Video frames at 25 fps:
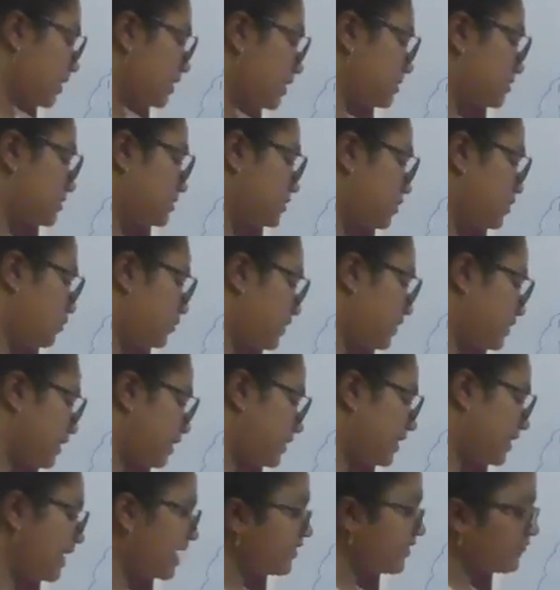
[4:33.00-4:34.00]
does during
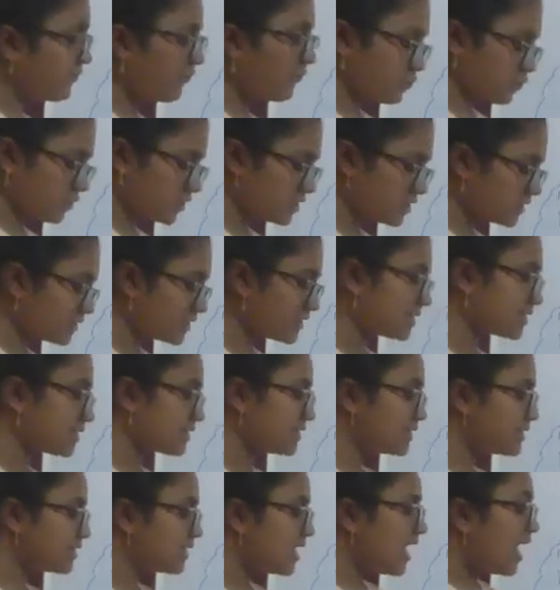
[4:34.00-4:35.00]
the day
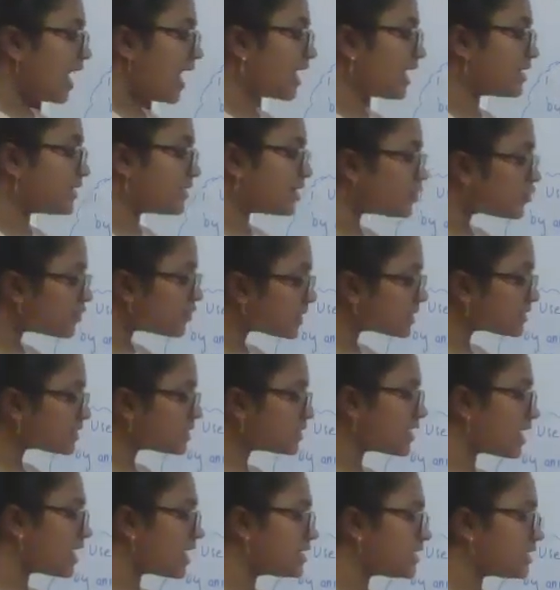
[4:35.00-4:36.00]
photosynthesis and during
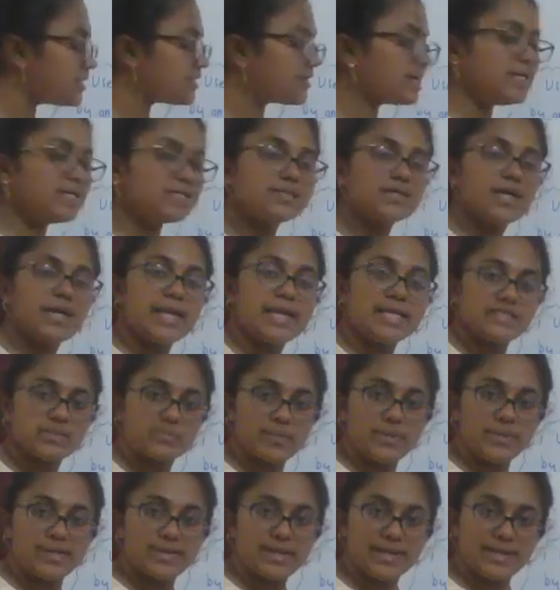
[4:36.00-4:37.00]
the night it does
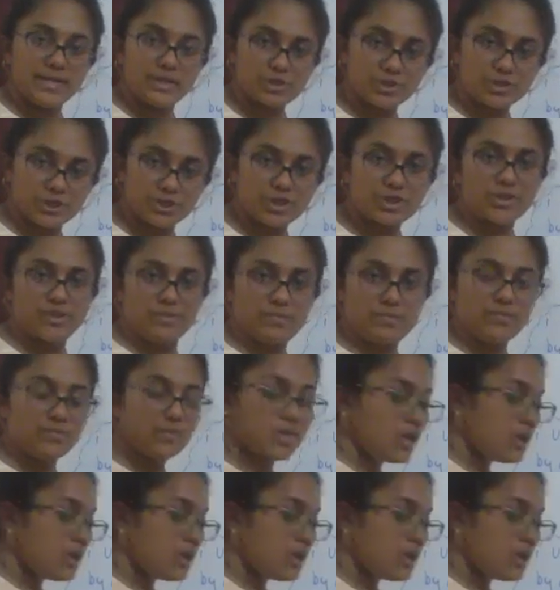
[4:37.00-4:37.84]
respiration.